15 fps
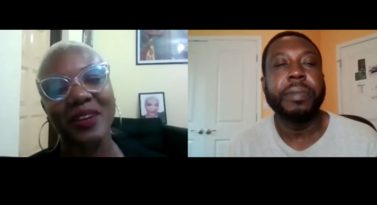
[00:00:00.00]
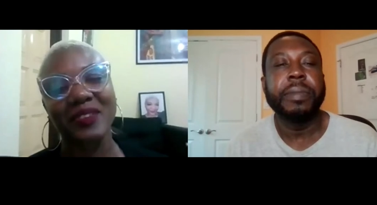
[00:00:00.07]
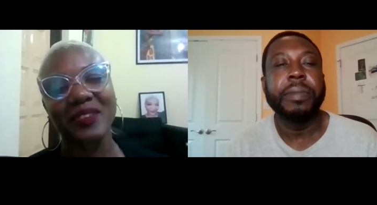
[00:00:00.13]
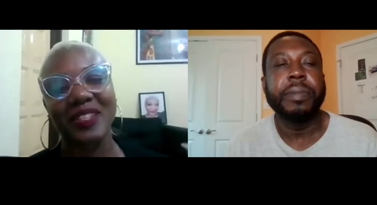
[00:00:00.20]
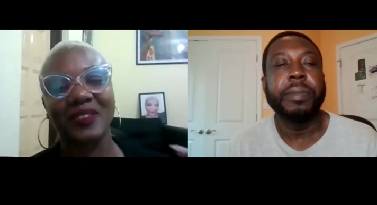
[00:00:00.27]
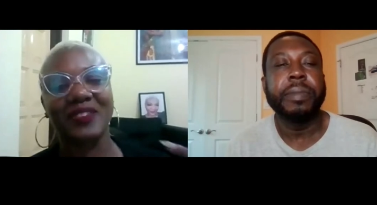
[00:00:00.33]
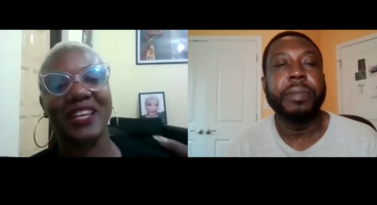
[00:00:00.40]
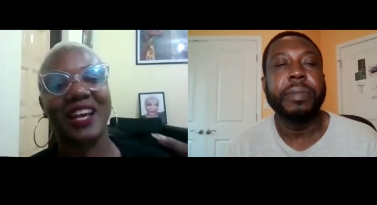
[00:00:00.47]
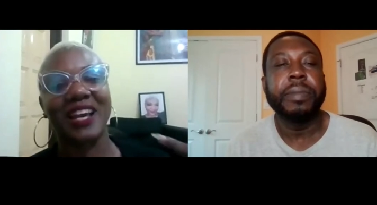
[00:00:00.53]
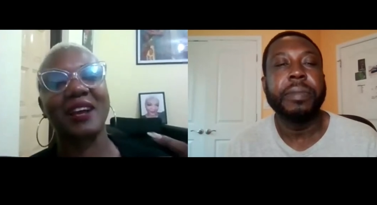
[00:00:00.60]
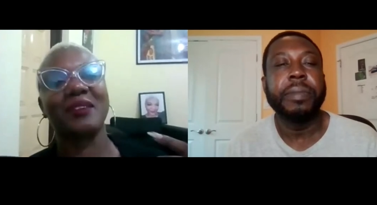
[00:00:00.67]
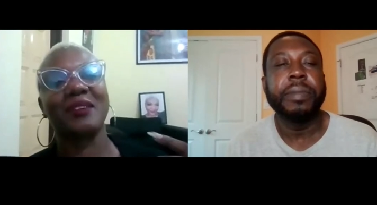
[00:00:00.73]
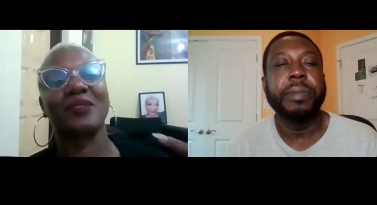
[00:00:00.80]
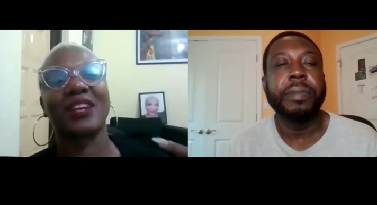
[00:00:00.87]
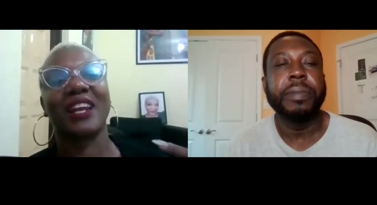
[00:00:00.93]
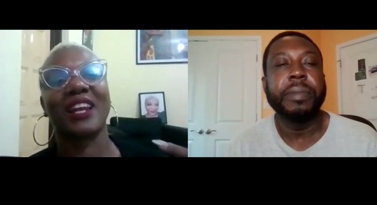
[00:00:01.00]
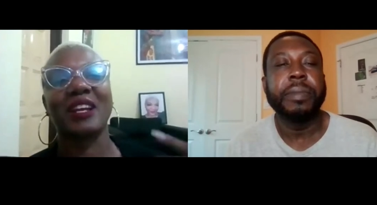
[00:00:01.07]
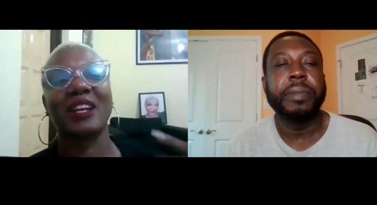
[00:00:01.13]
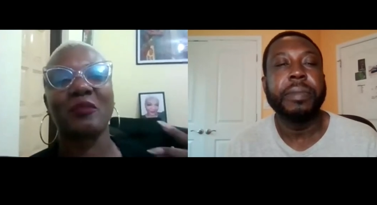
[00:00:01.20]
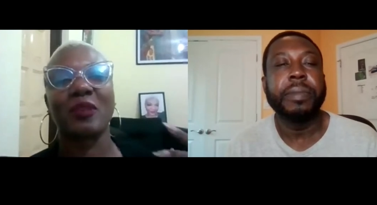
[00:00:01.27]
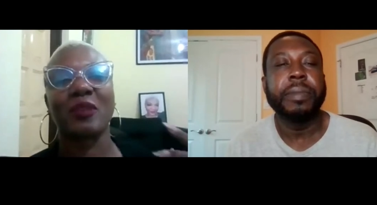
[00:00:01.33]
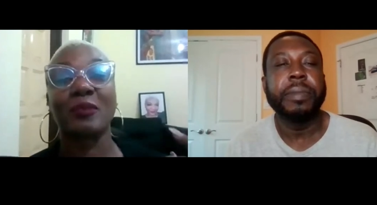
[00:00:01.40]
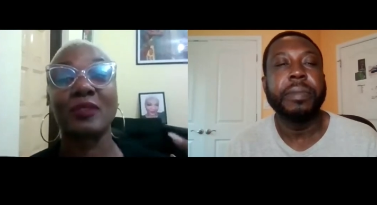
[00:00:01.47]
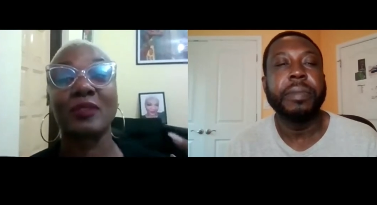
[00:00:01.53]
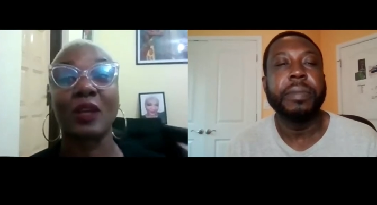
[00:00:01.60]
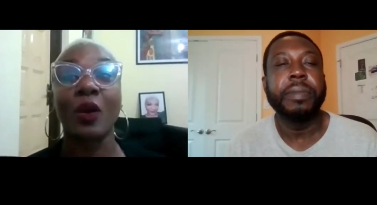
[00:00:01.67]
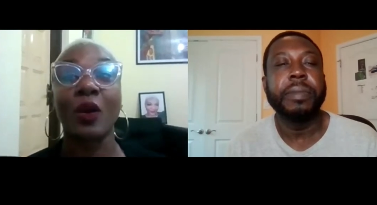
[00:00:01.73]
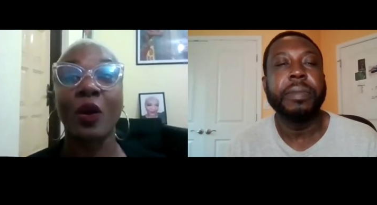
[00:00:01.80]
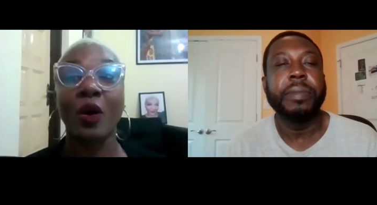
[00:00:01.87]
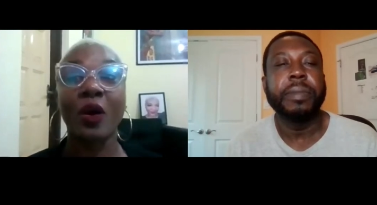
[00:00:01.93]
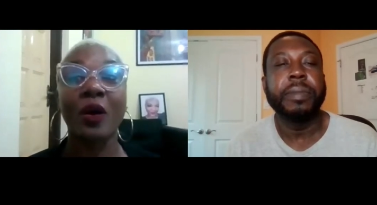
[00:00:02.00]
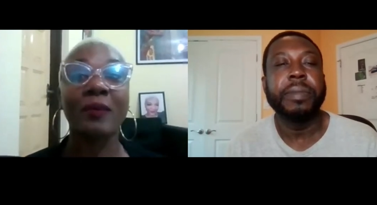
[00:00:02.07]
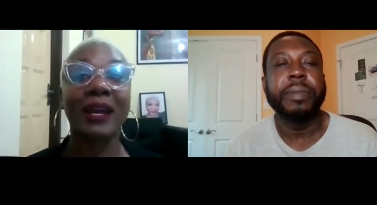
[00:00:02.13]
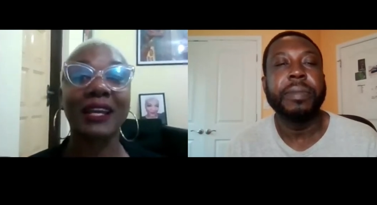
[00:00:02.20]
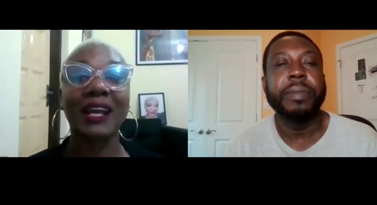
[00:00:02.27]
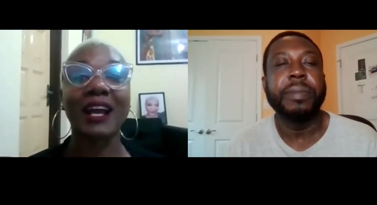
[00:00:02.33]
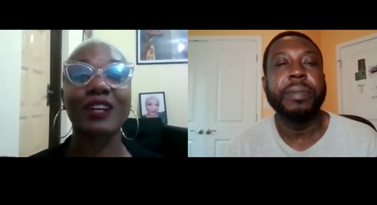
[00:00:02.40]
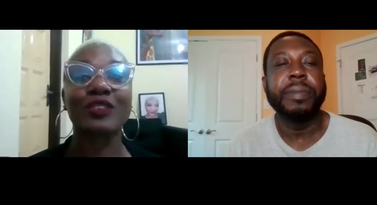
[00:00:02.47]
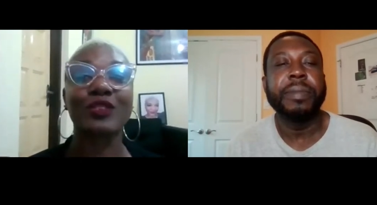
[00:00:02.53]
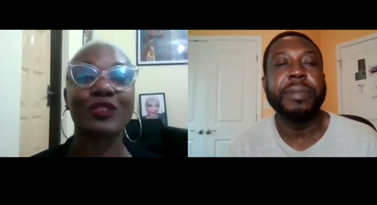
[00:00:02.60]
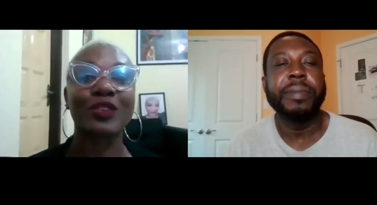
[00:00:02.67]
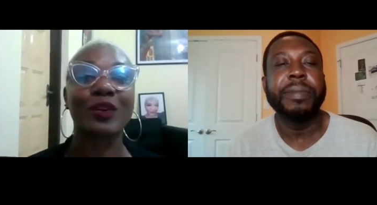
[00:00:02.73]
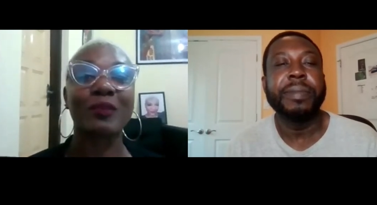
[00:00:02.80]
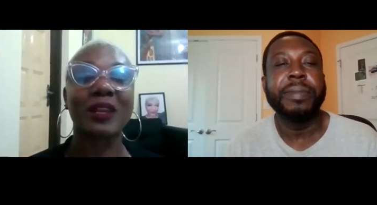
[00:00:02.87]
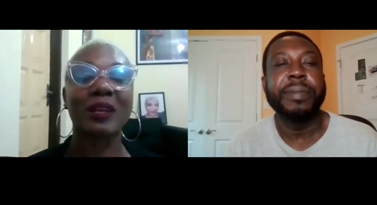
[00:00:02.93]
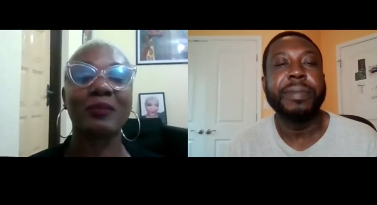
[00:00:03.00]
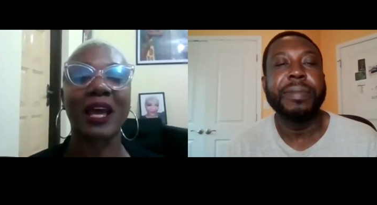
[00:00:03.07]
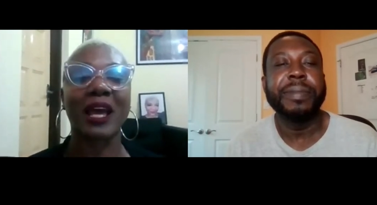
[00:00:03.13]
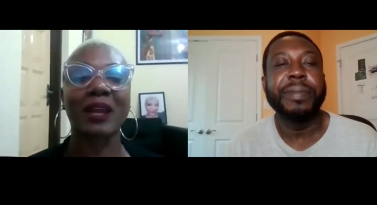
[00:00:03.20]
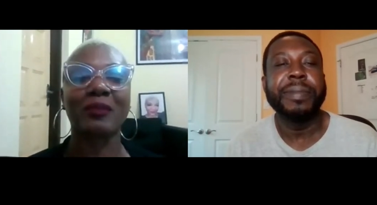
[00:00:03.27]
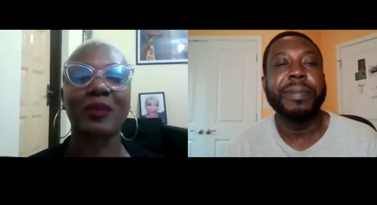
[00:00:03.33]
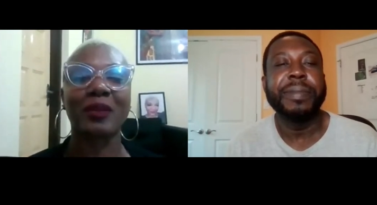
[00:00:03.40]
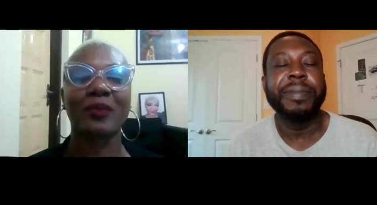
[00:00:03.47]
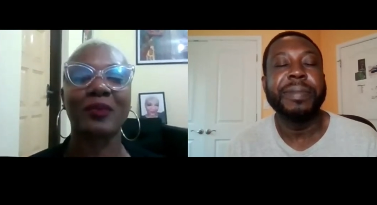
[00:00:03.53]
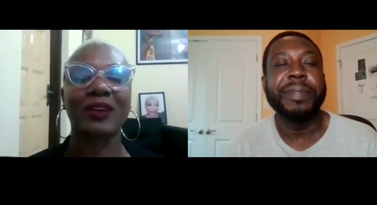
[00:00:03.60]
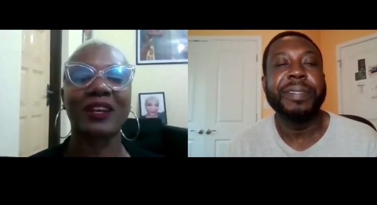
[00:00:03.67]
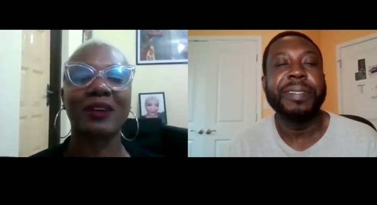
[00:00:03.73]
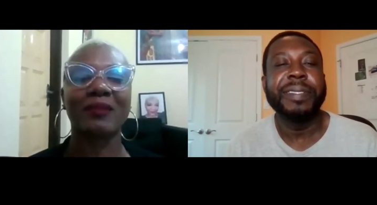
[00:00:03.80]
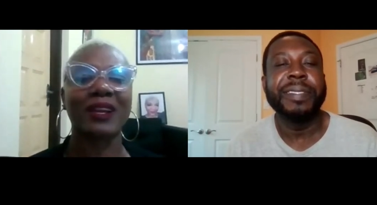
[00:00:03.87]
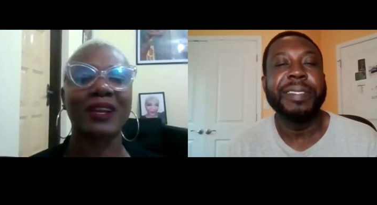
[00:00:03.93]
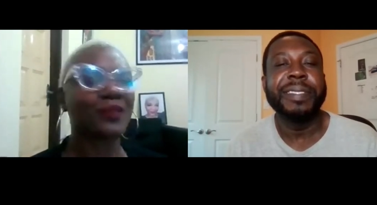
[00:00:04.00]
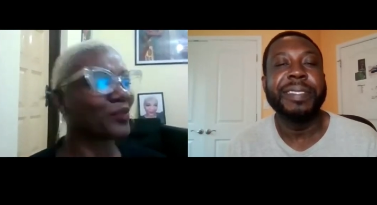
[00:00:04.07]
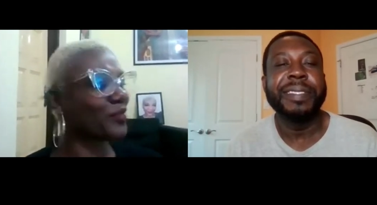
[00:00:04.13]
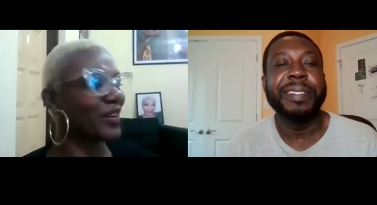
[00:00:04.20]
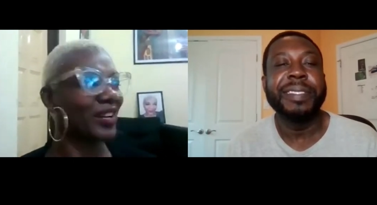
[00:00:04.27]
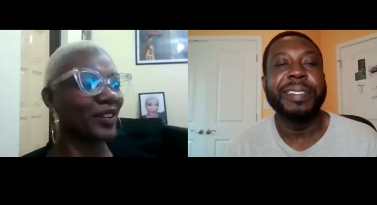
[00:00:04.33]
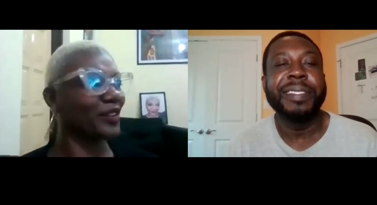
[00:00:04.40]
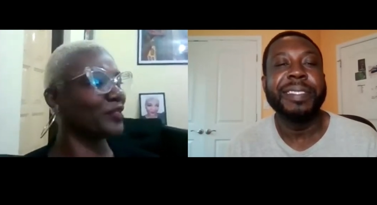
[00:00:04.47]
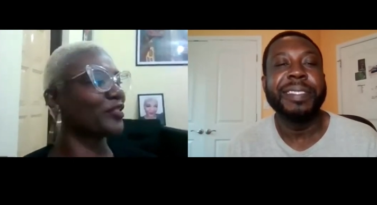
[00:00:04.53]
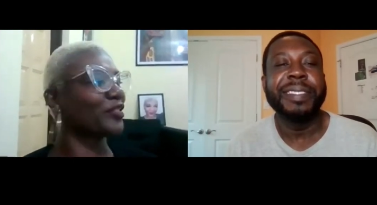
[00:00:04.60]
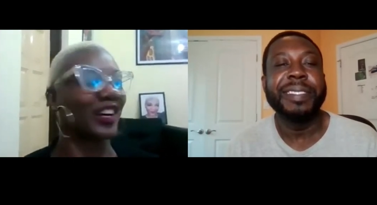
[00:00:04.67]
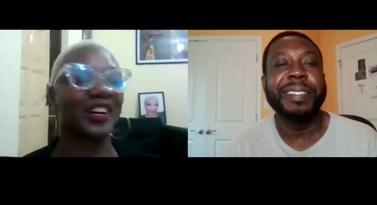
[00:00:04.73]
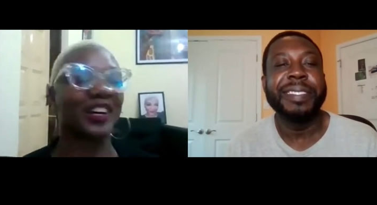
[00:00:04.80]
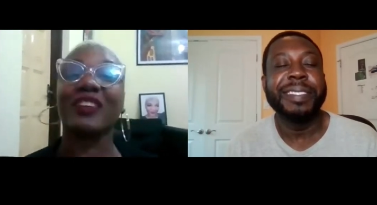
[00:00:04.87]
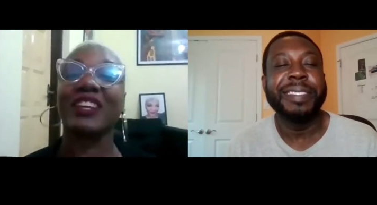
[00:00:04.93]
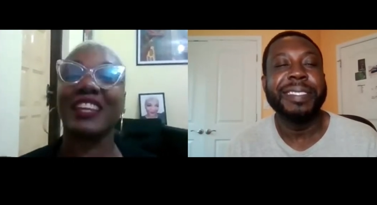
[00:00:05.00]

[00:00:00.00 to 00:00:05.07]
Speaker 1: up sometimes when I hear people say, "Oh my gosh, there's so many black people," and I'm like, "Where are you from?"